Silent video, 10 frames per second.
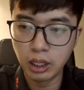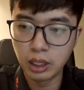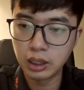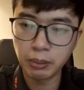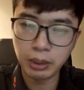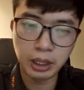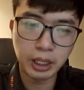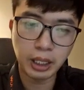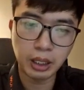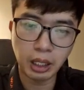
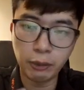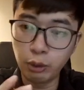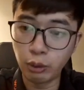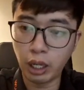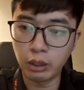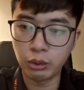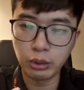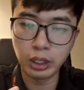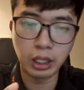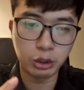somebody, if you are
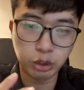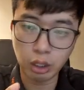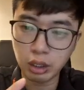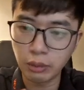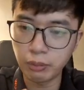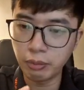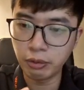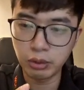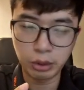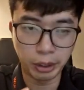doing a short-term
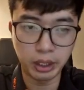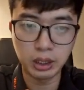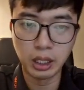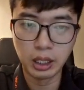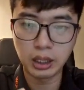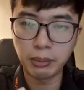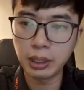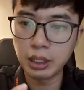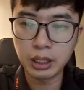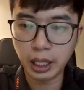trade,
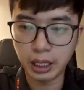somebody can